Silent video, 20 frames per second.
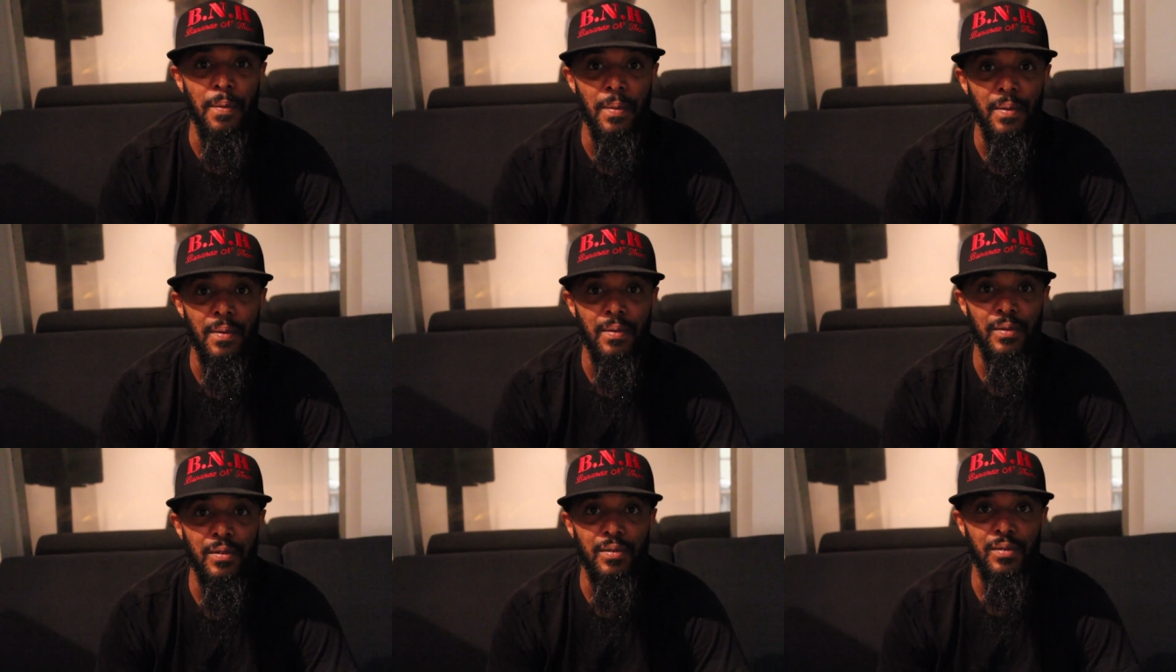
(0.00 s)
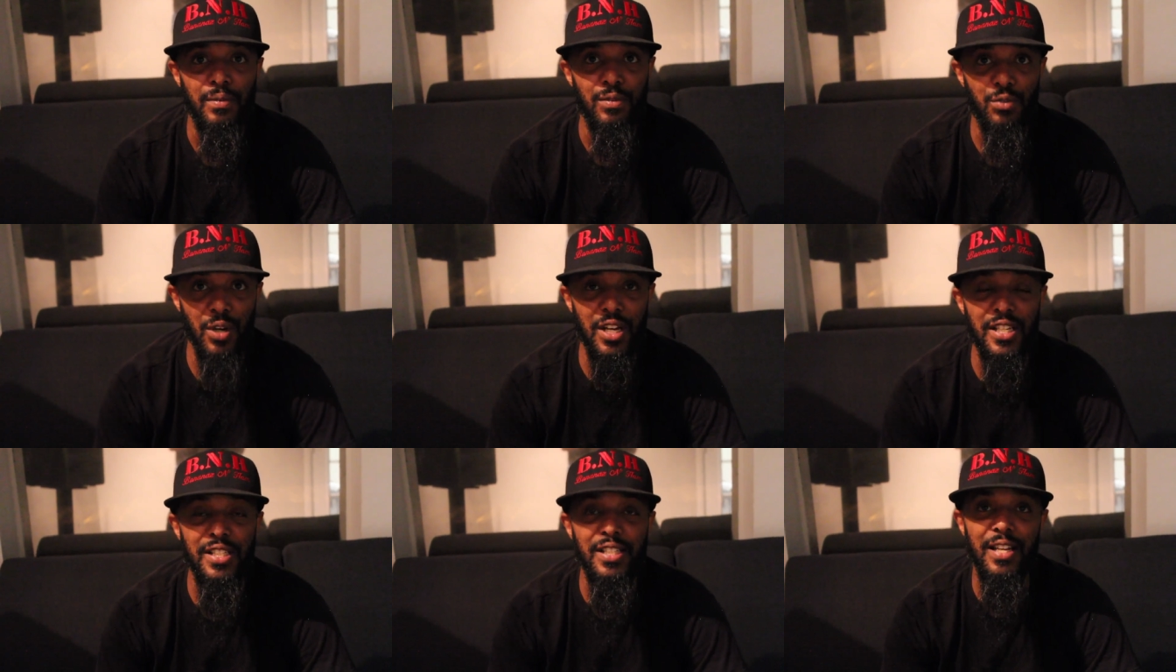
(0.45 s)
Yeah.
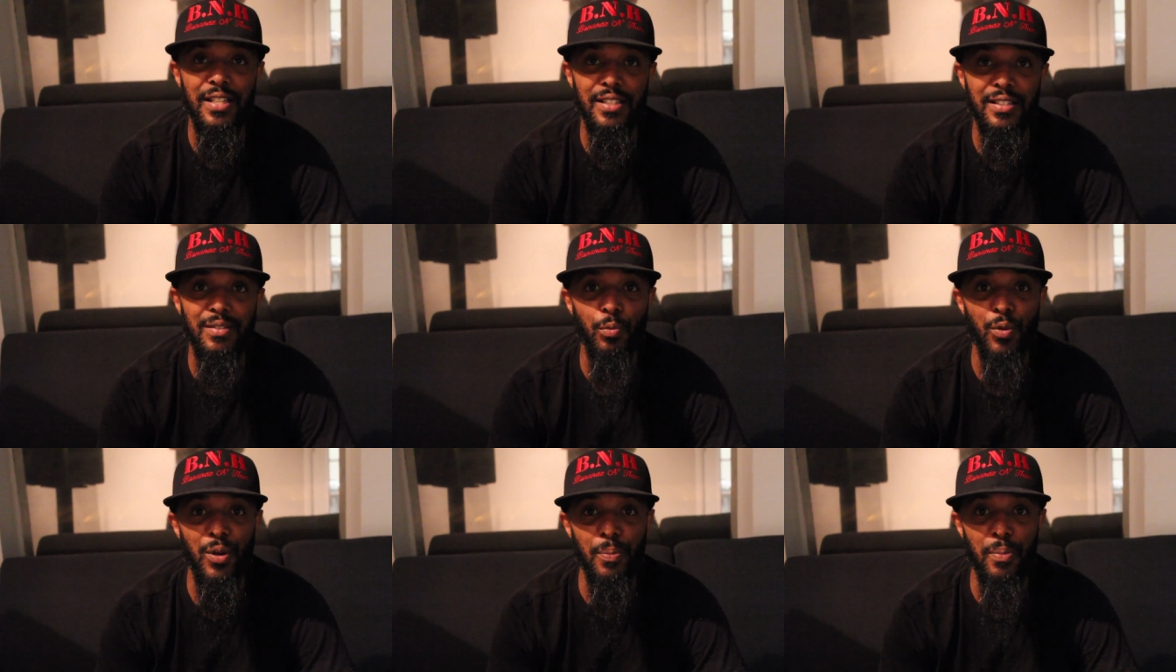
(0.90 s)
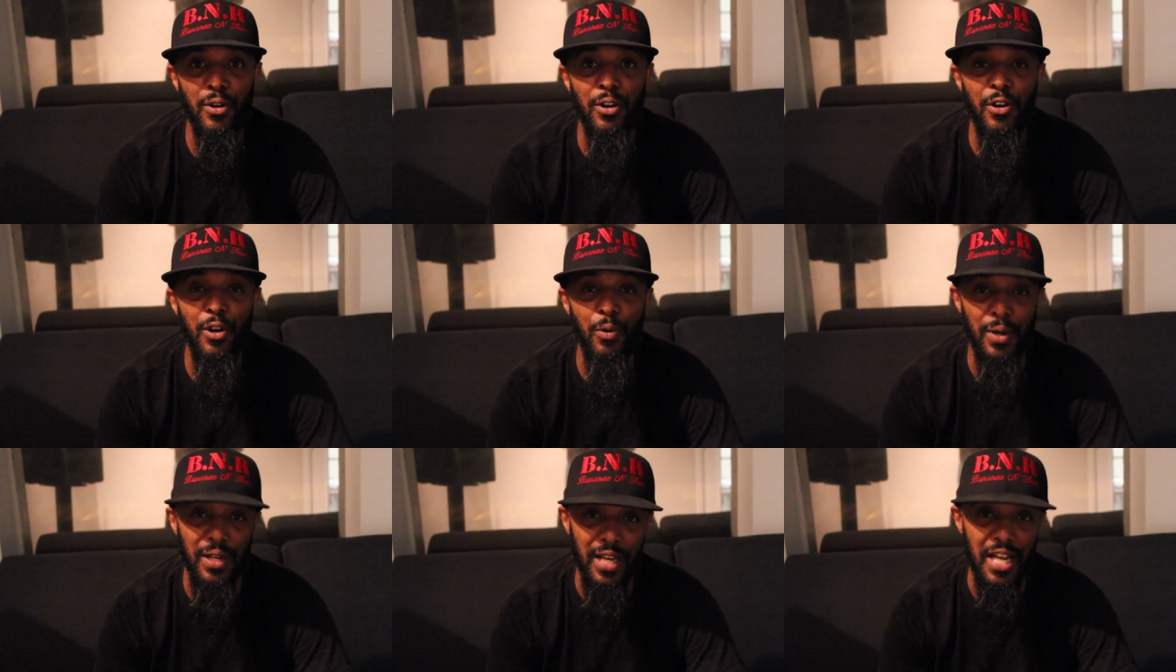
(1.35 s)
Trust us. We
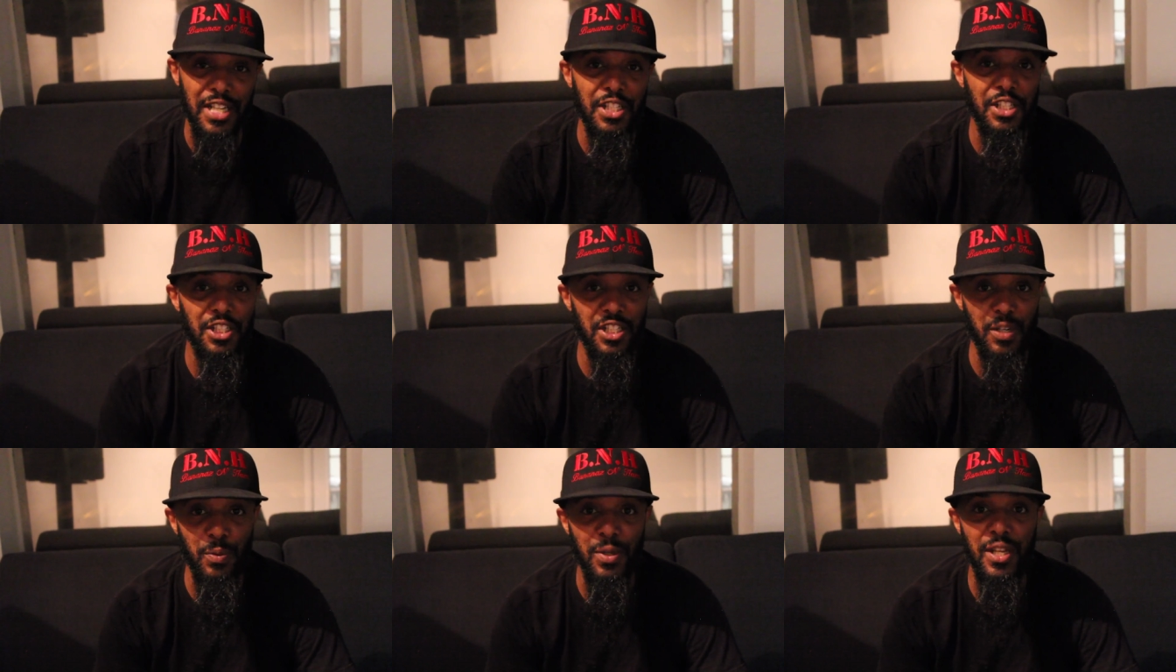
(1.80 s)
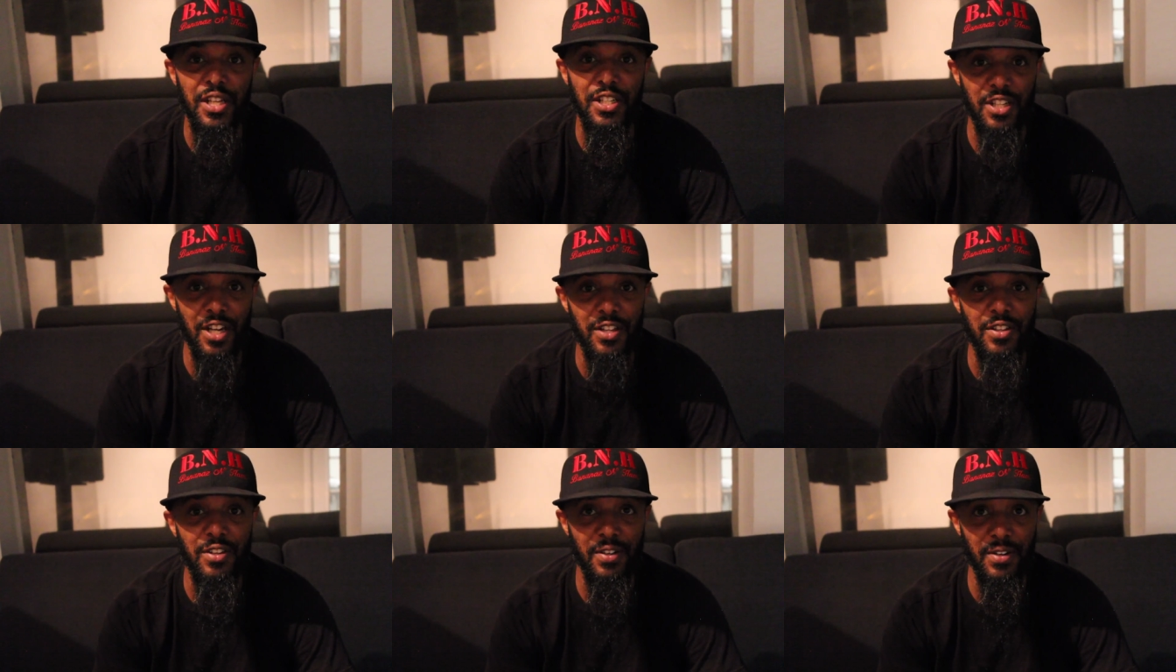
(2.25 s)
building a relationship with
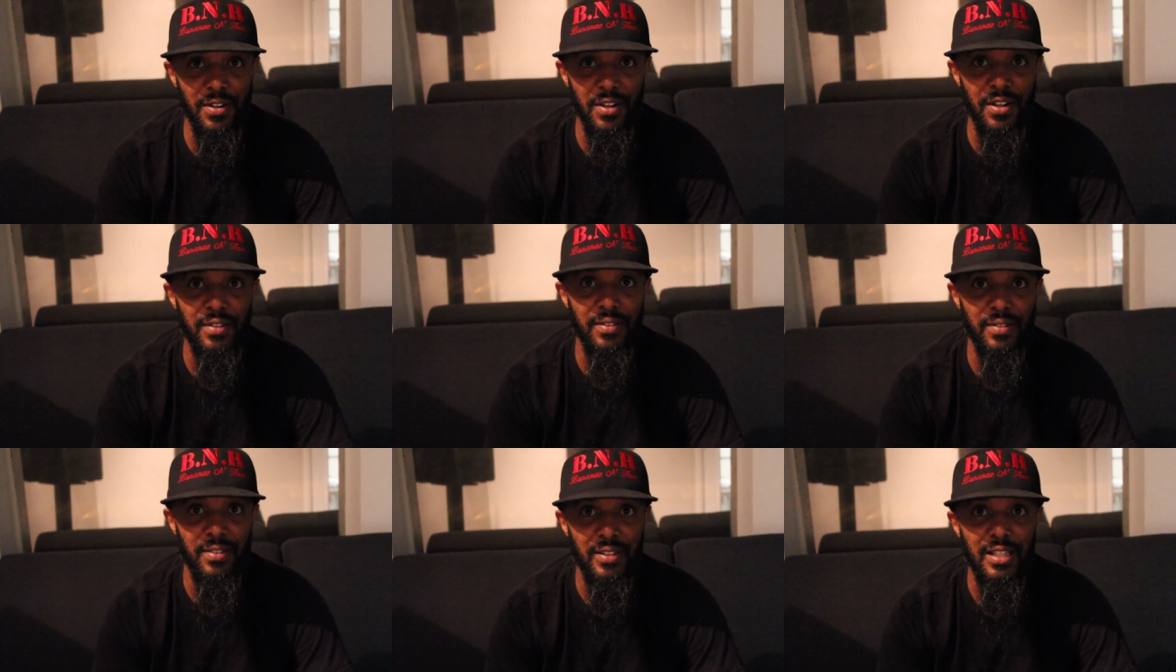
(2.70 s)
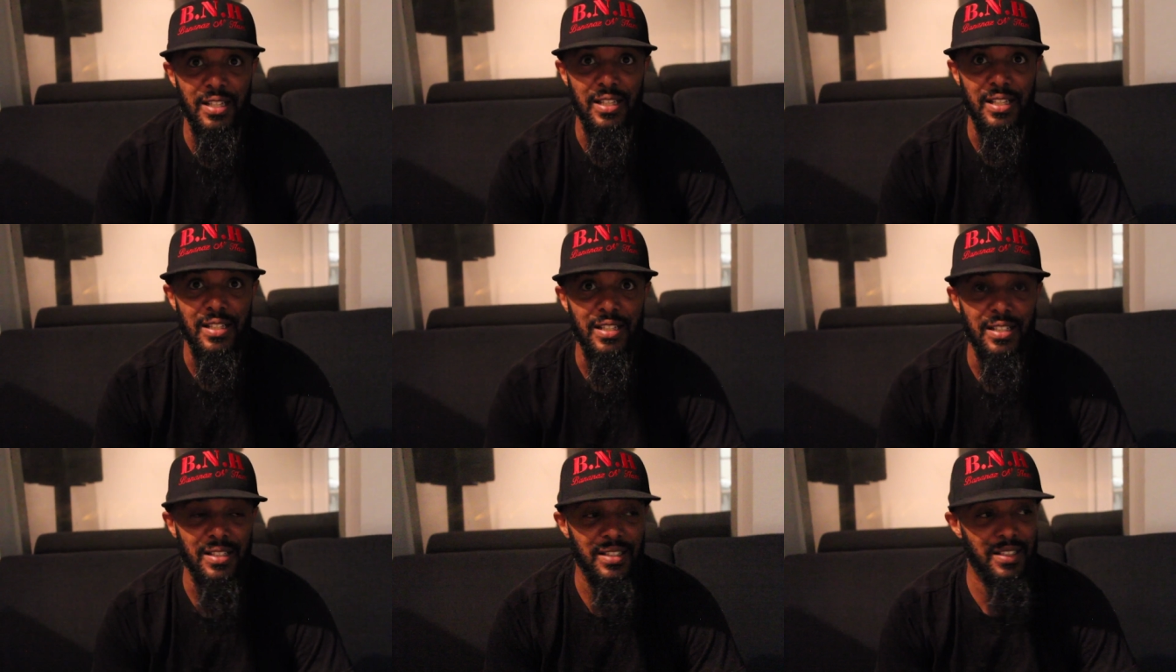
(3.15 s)
each other, you know?
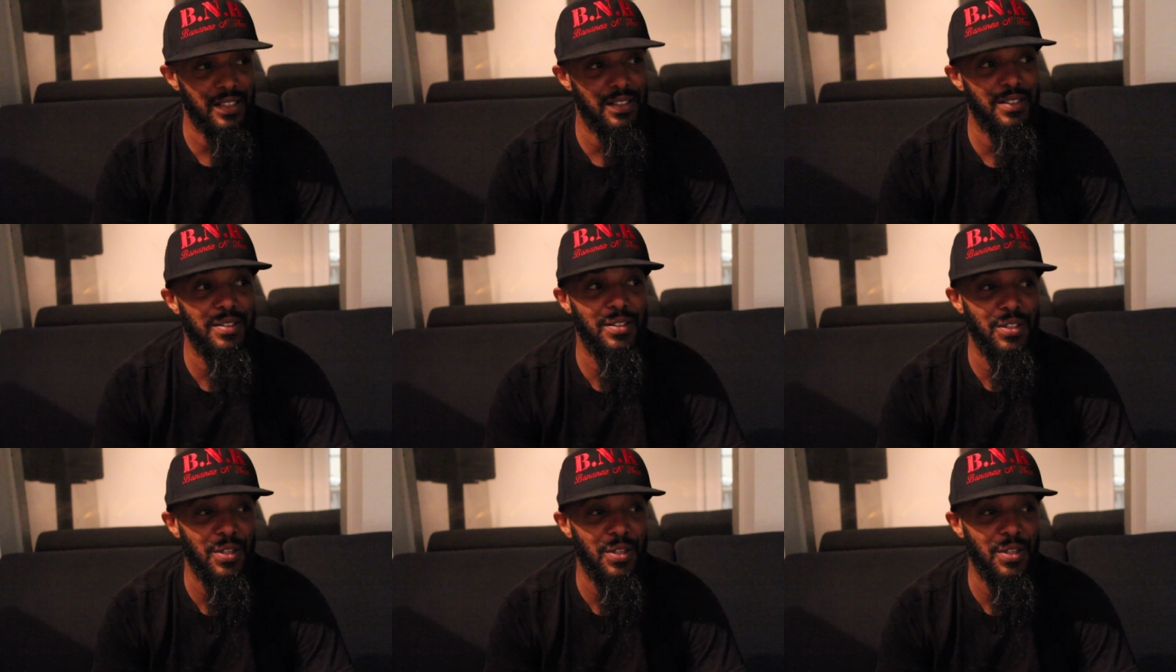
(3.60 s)
Yeah.